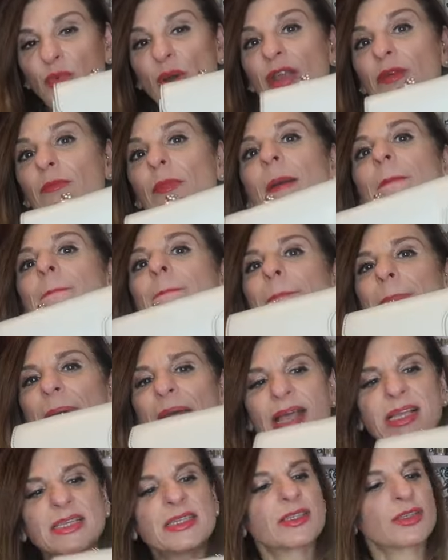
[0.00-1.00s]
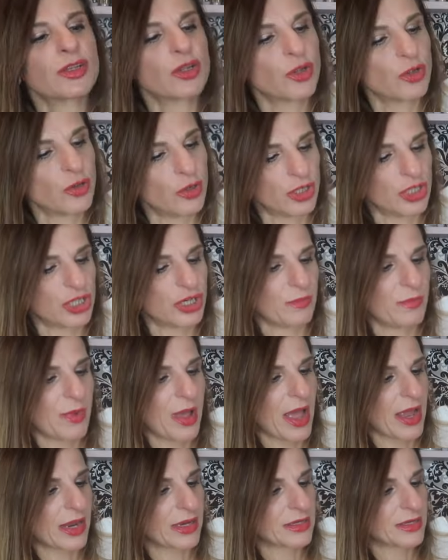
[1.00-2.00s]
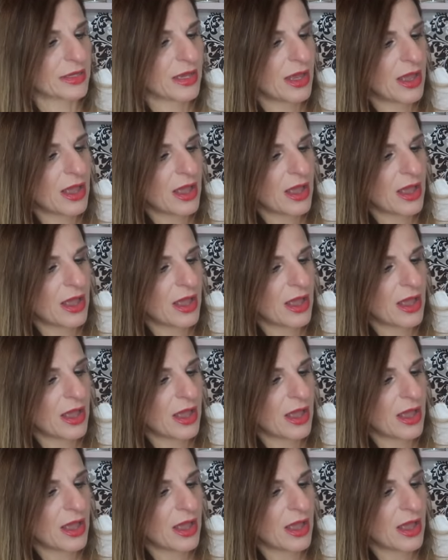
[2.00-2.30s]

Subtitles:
one of my best Gucci bags,